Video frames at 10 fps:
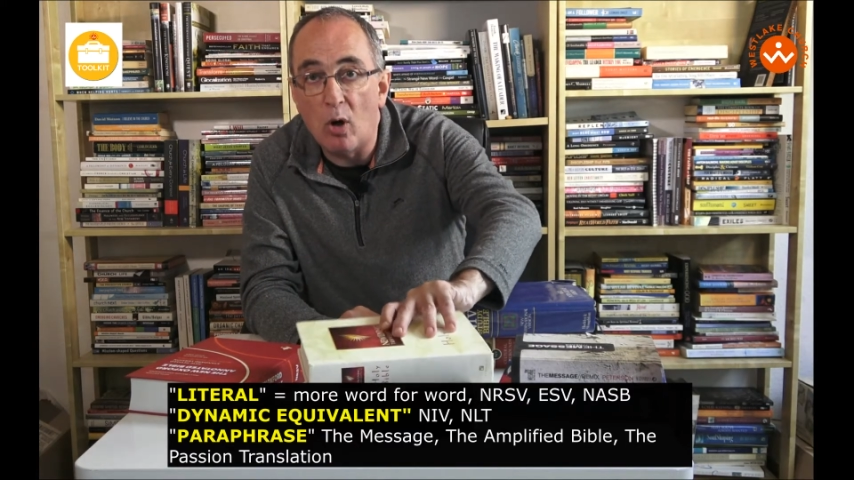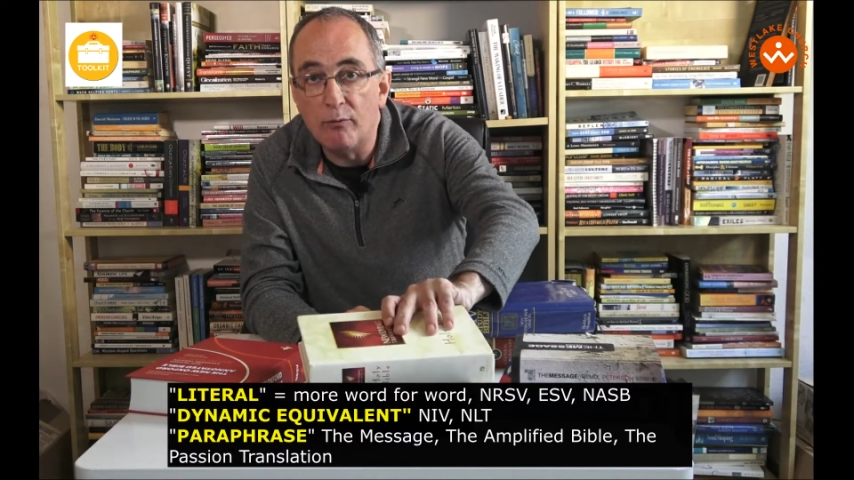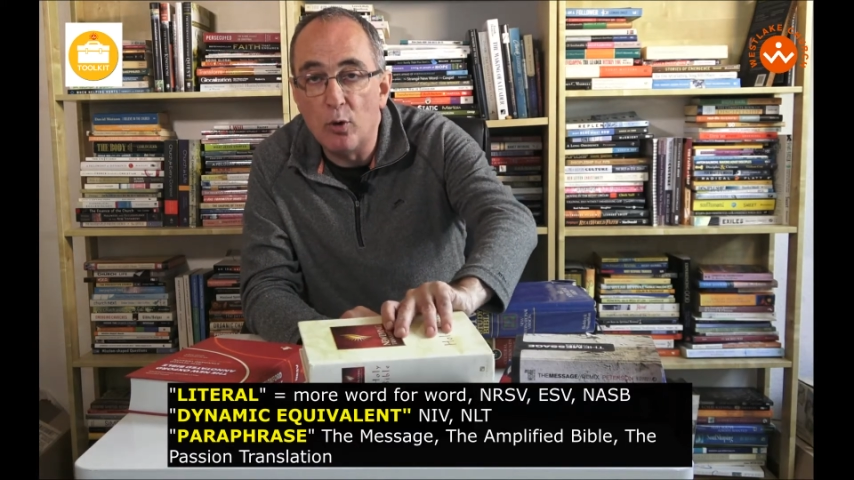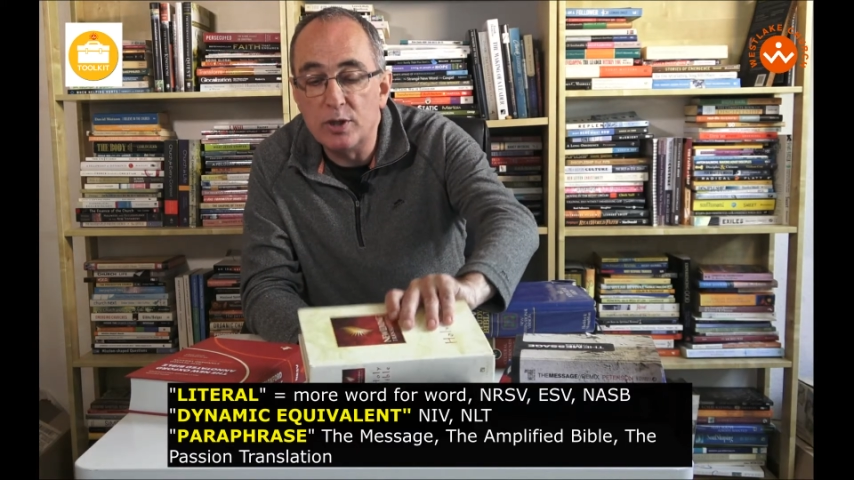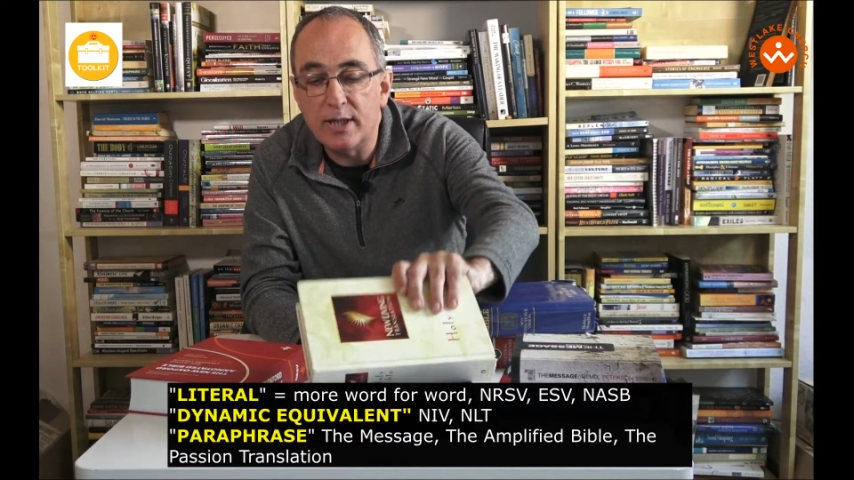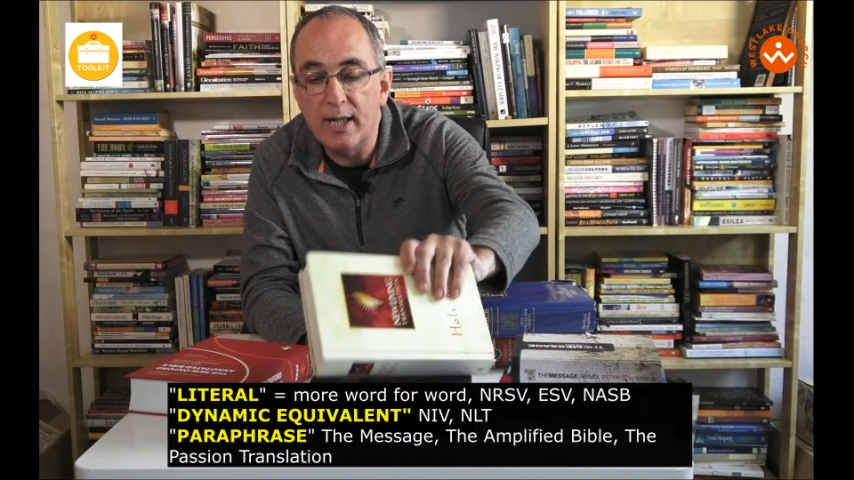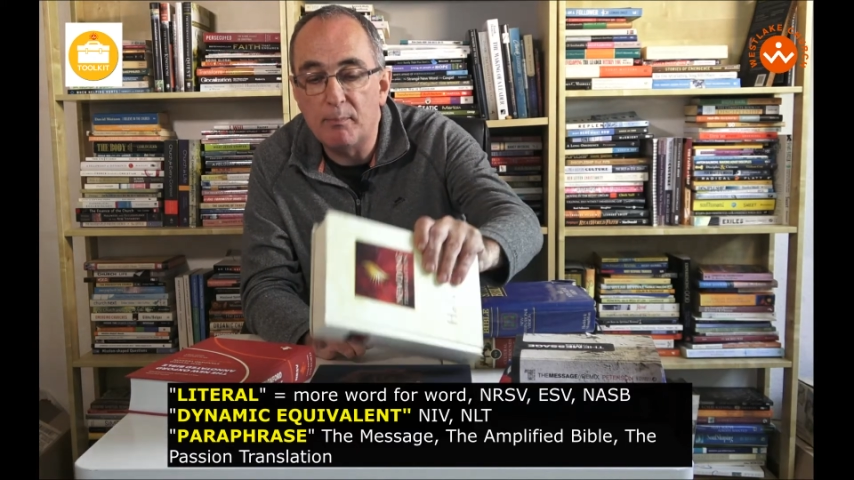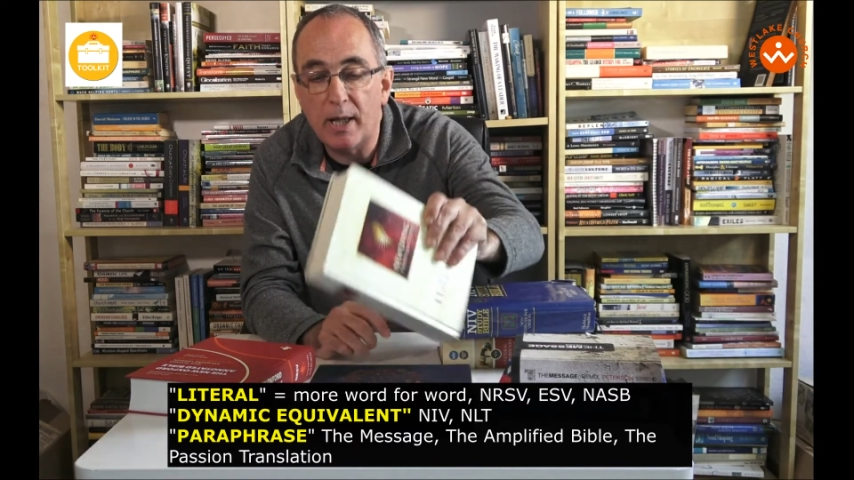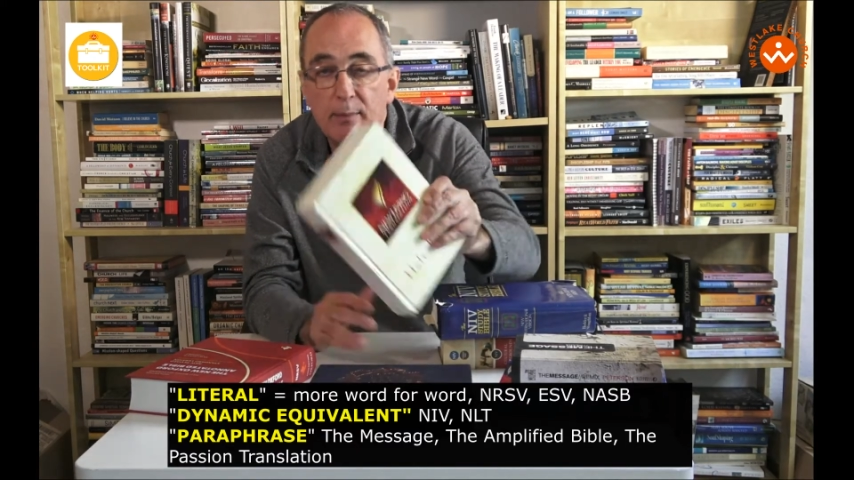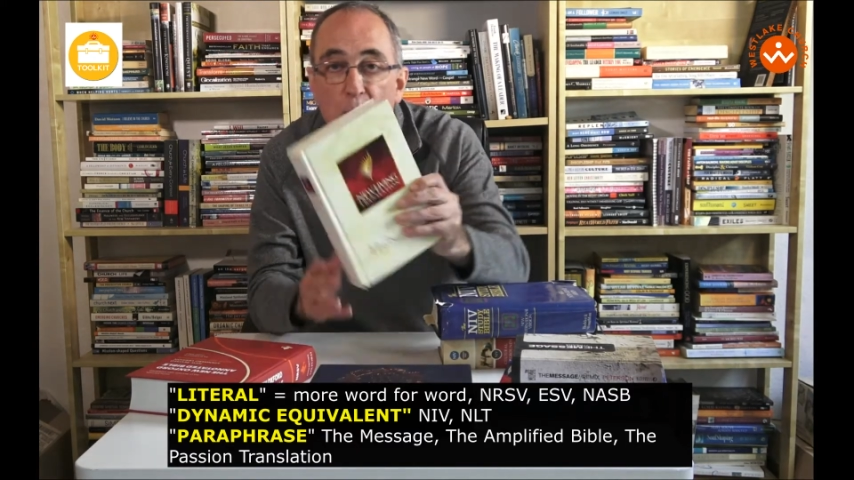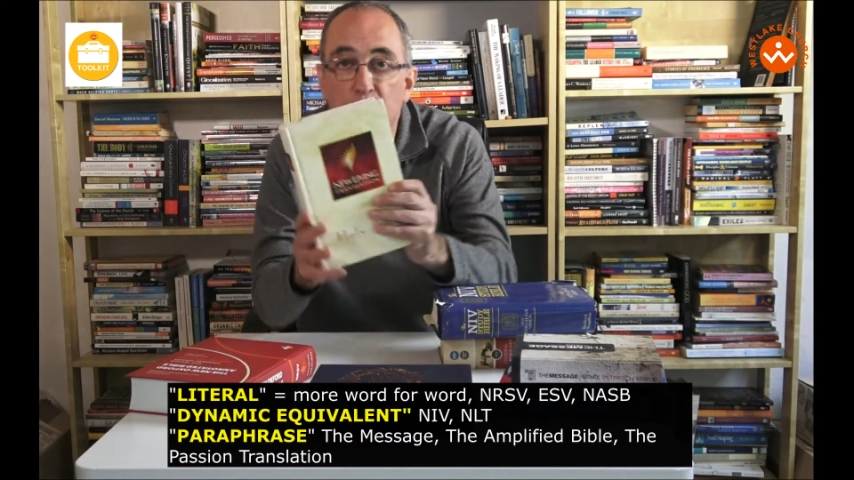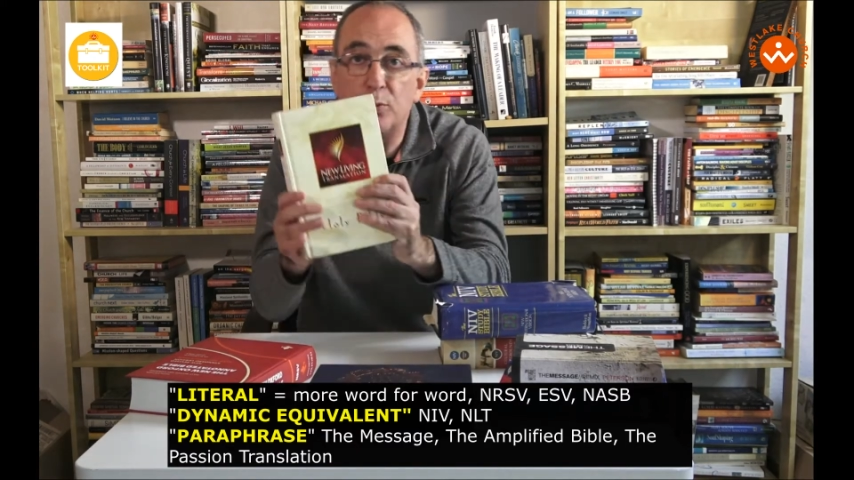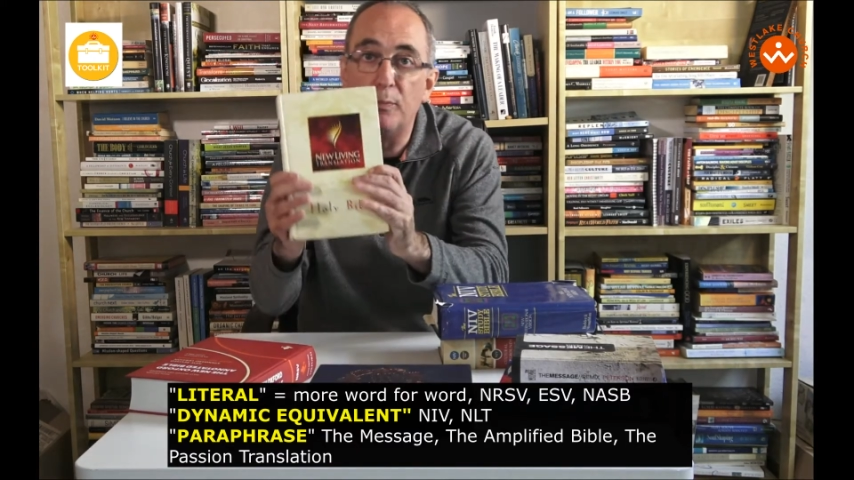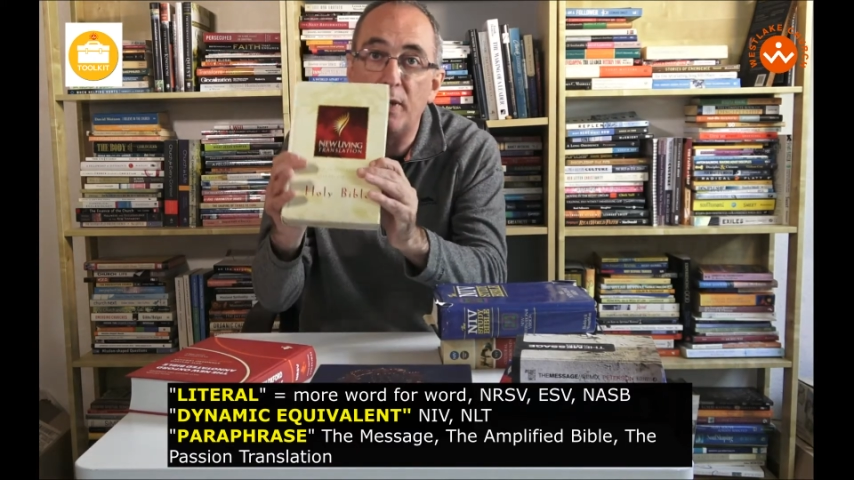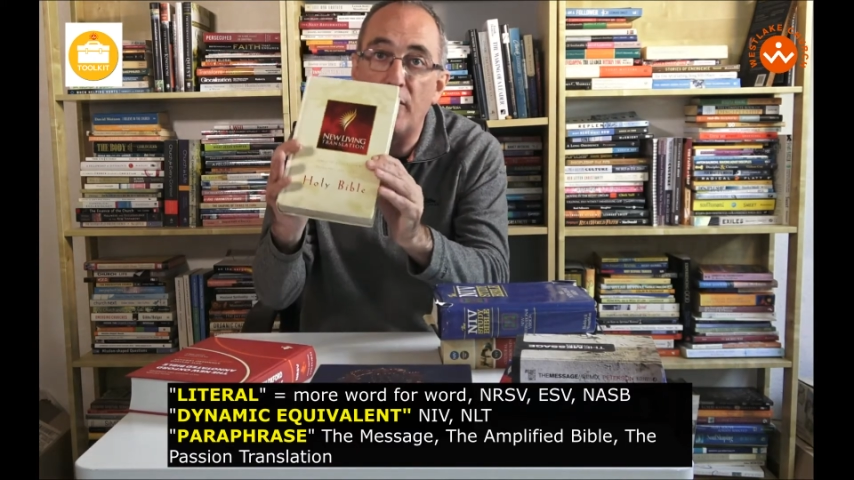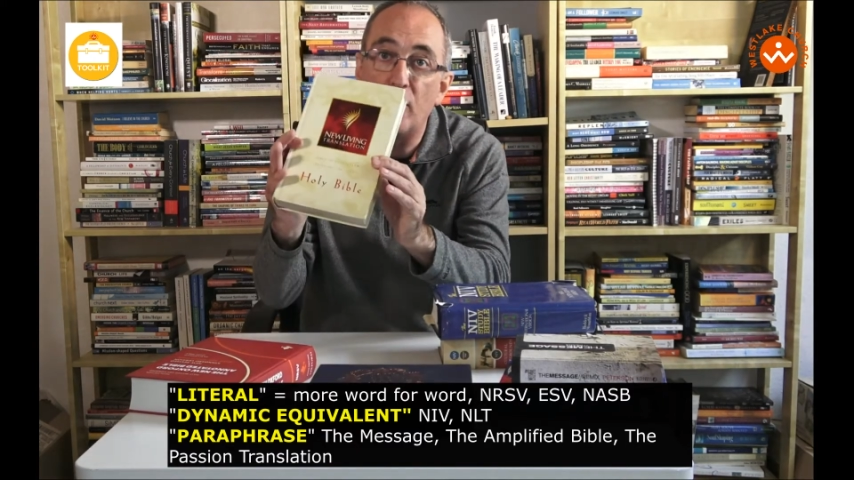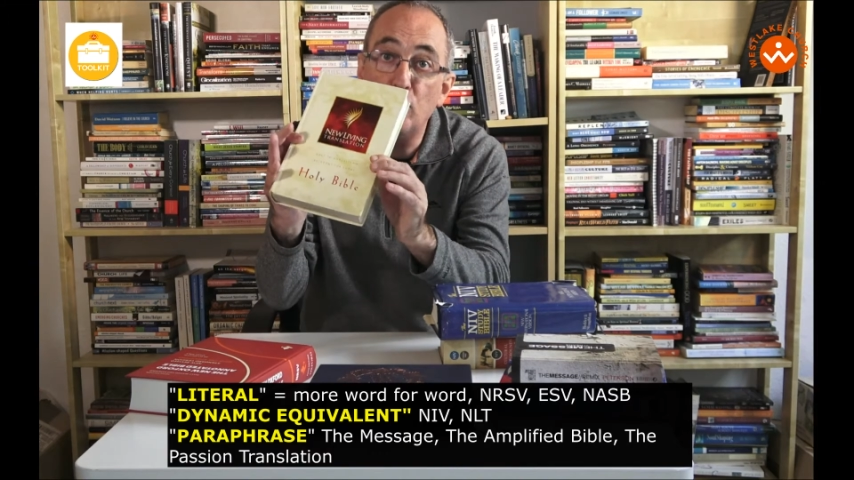of those kind of Bibles would be the